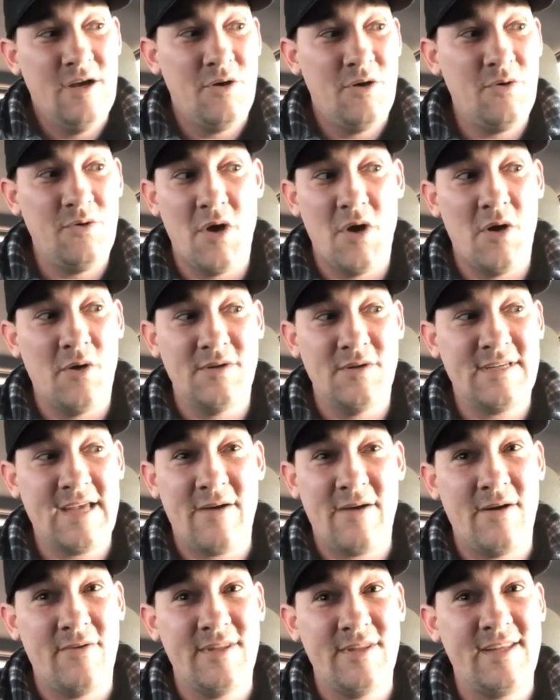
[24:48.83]
Who knows how
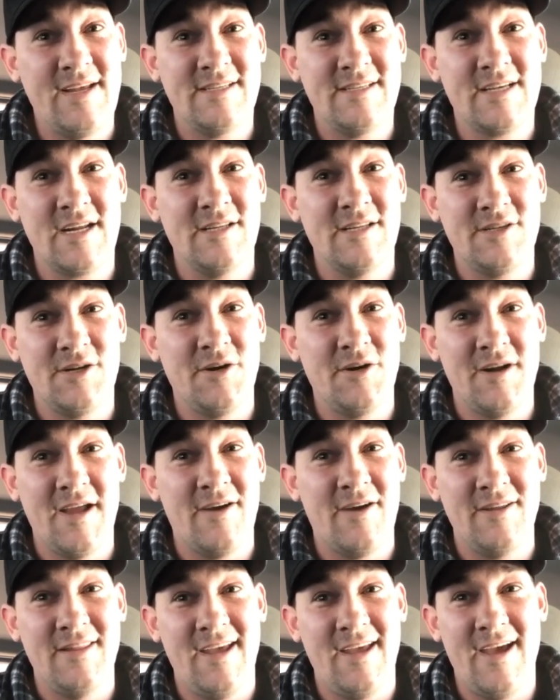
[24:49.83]
everything's going to turn
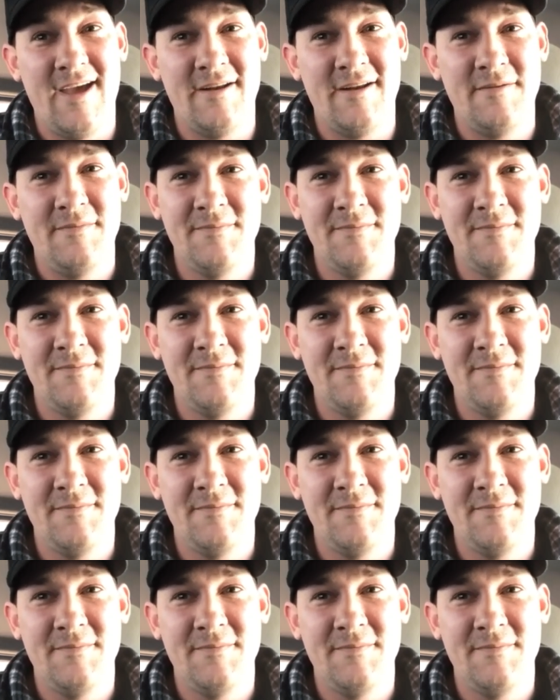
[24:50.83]
out in the end?